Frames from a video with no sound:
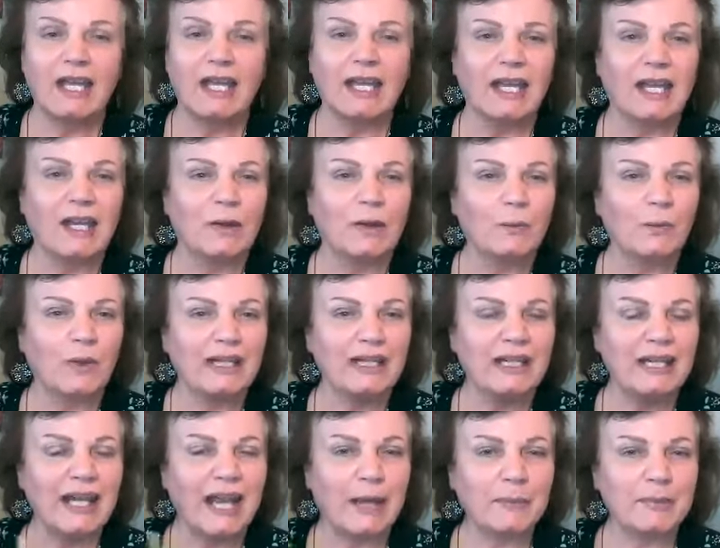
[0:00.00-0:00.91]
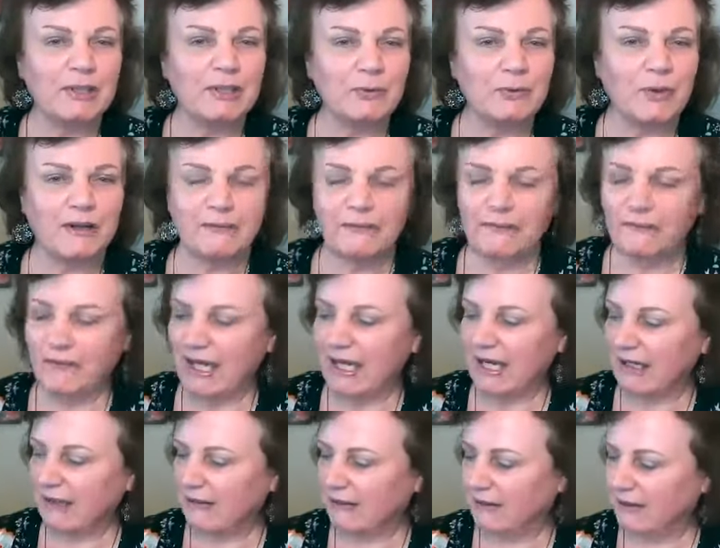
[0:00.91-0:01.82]
And what can happen to our
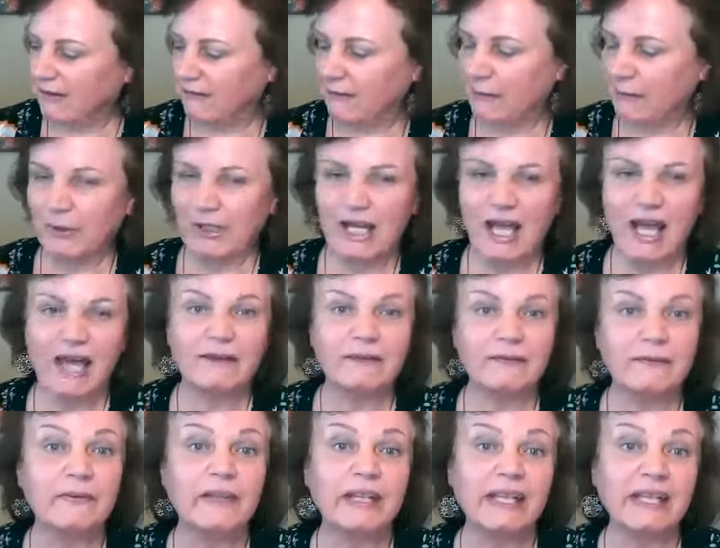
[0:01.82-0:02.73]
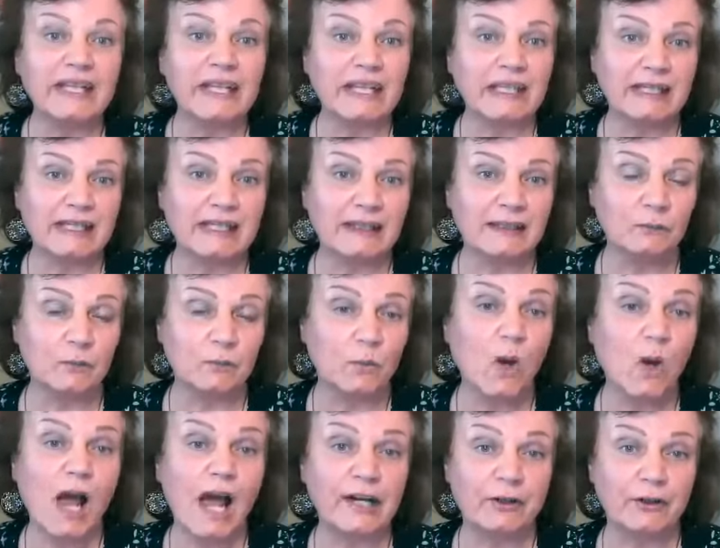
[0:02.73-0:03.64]
faith if we're not feeding and
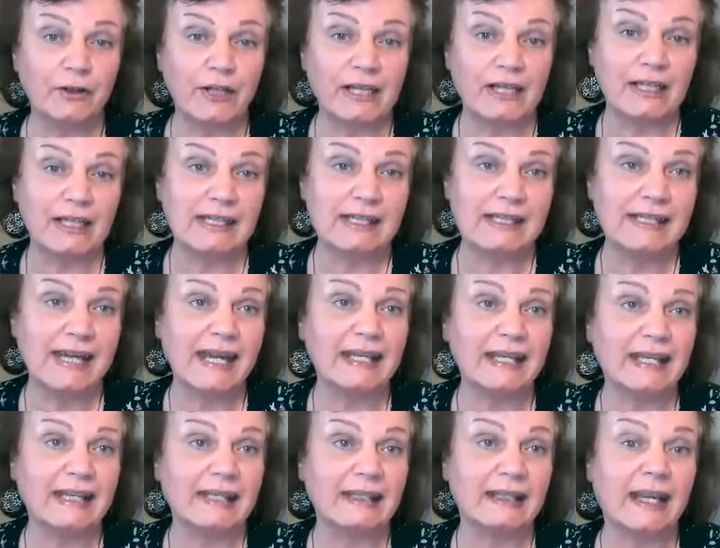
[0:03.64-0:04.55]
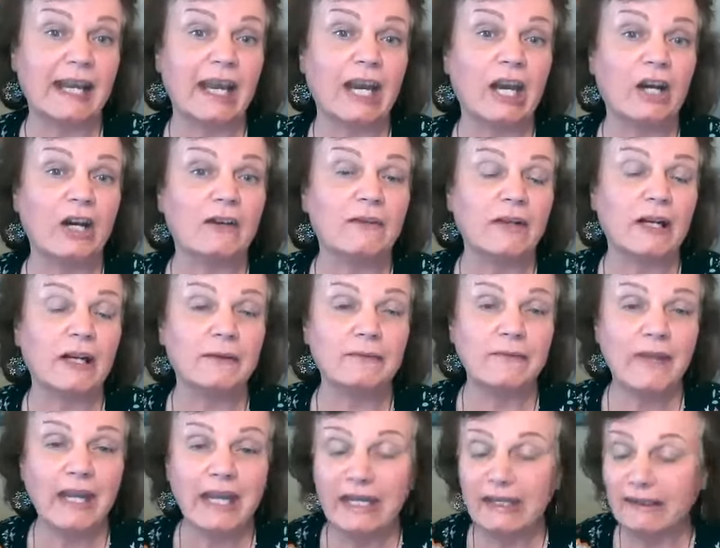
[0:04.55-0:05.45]
watering and taking care of our
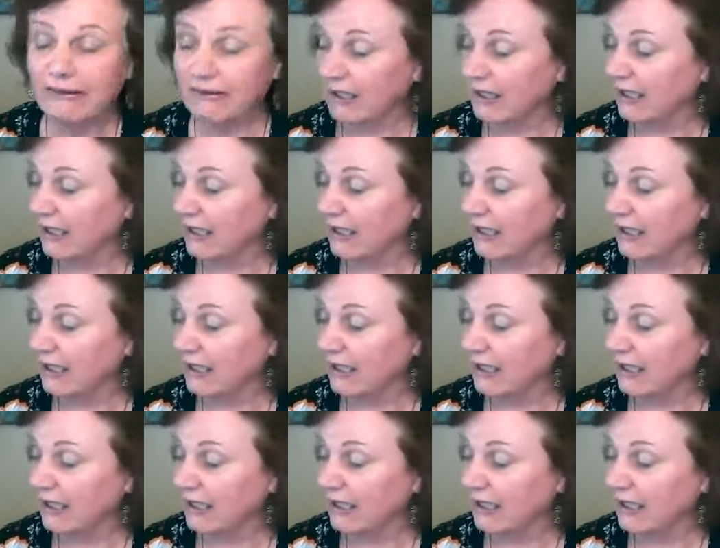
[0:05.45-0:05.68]
faith?